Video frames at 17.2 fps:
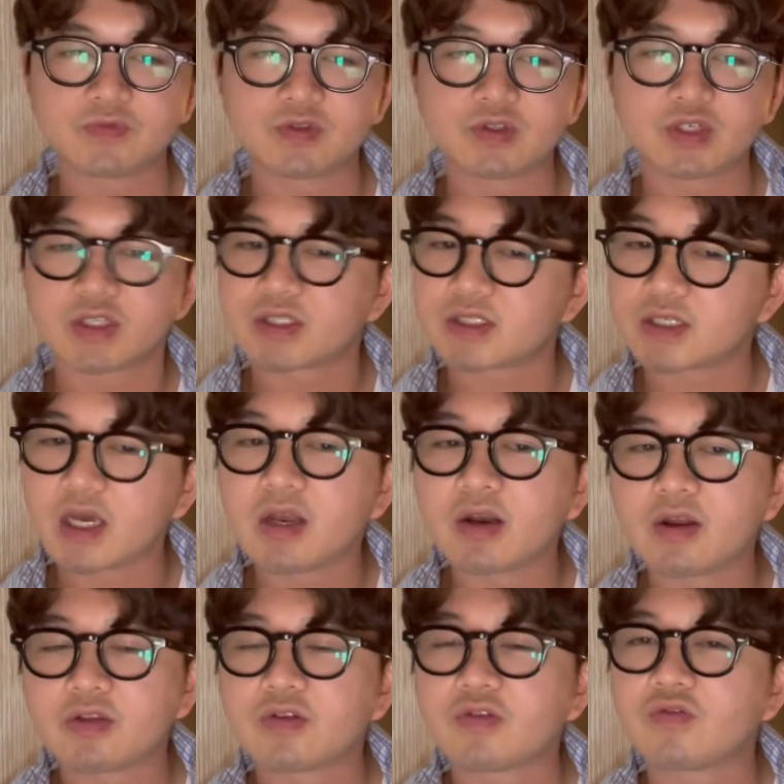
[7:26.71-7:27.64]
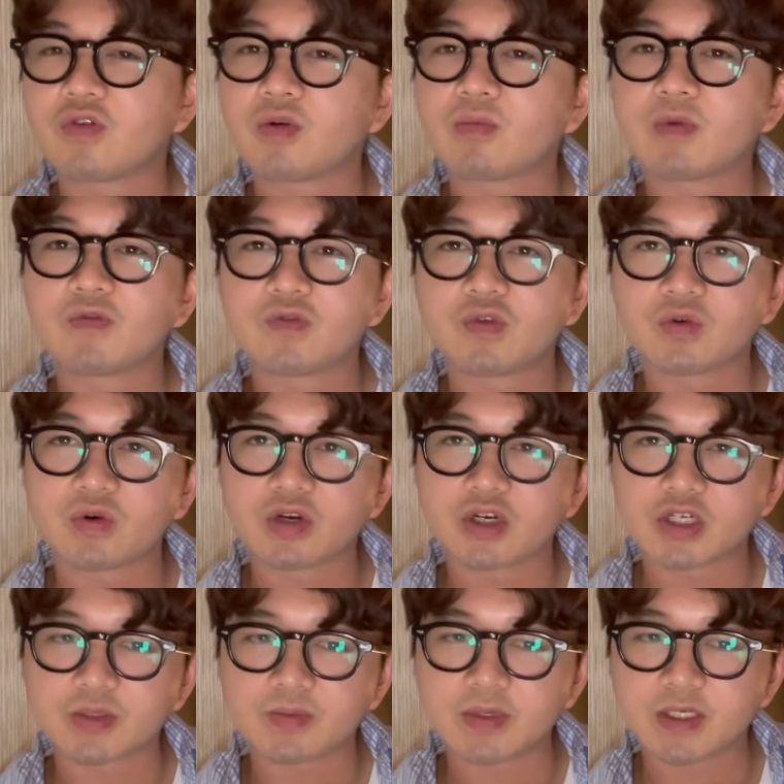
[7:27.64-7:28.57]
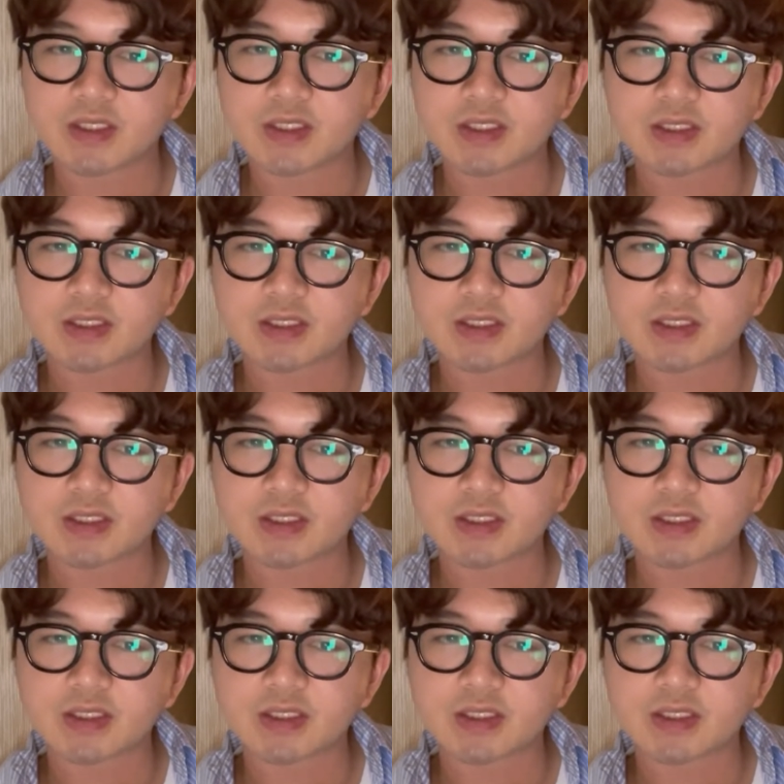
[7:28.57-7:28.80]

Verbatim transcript: Just another form of nourishment.